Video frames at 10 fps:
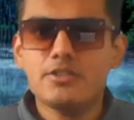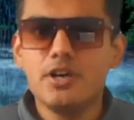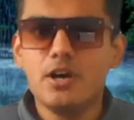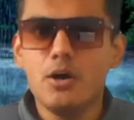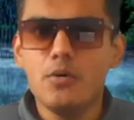
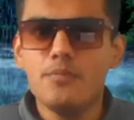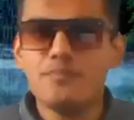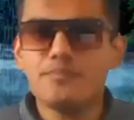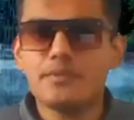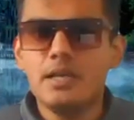
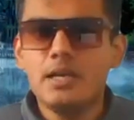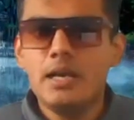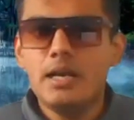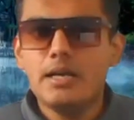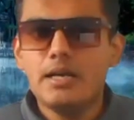So,
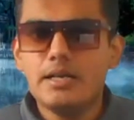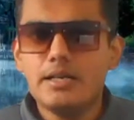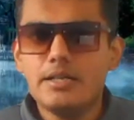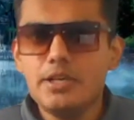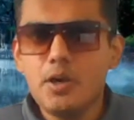
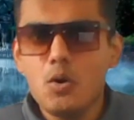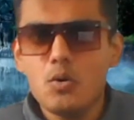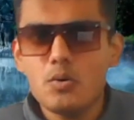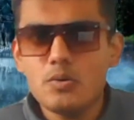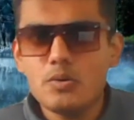you
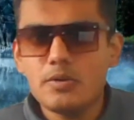know,